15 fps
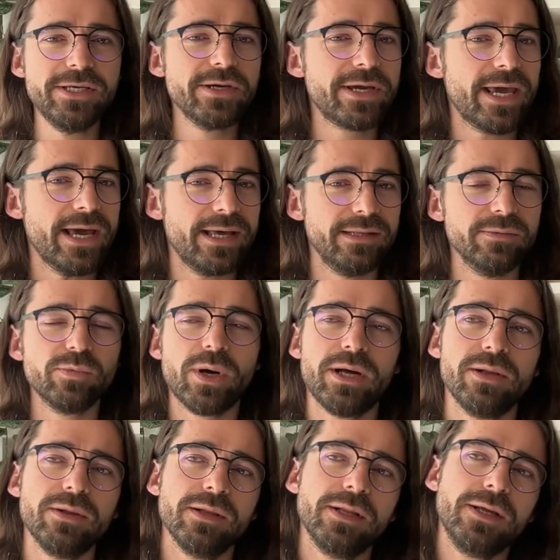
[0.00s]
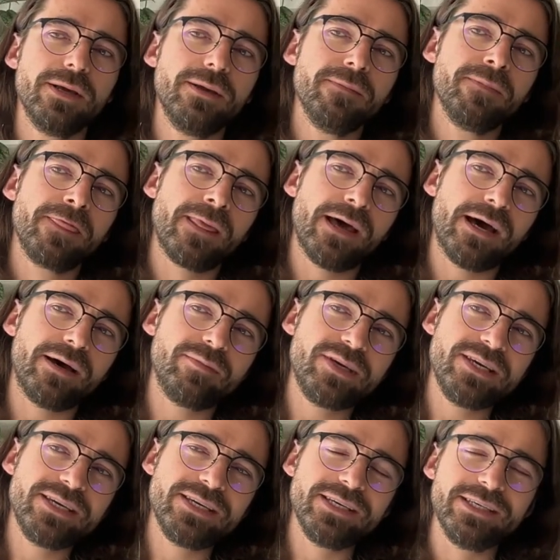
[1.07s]
you can, well, I
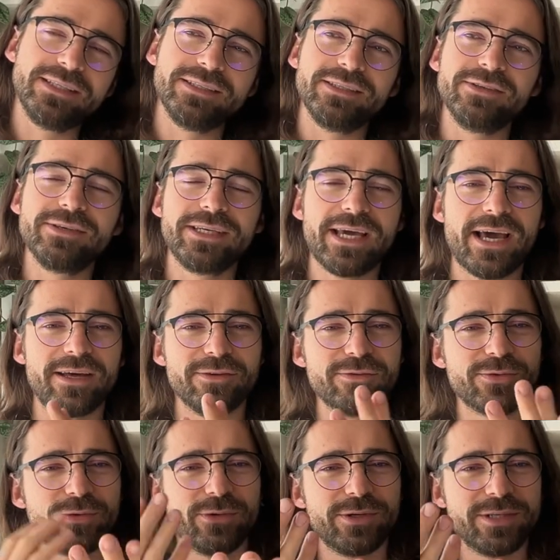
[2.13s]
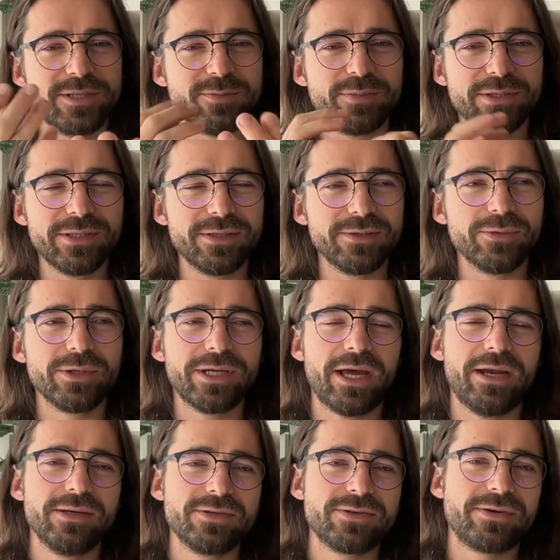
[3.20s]
mean, you can, of course, but what
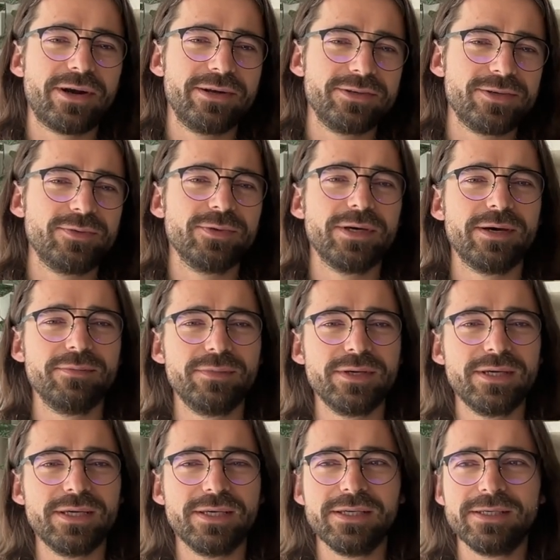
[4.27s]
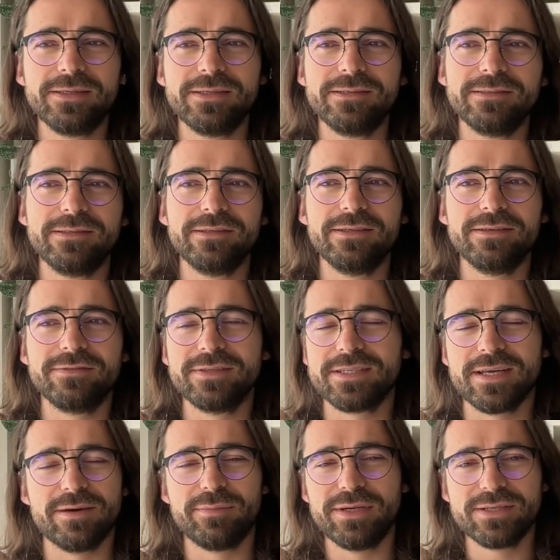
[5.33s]
kind of strategy would that be if
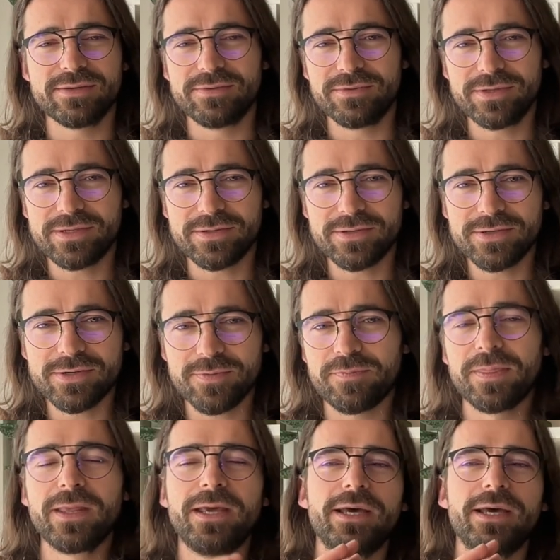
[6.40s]
it's not based on research?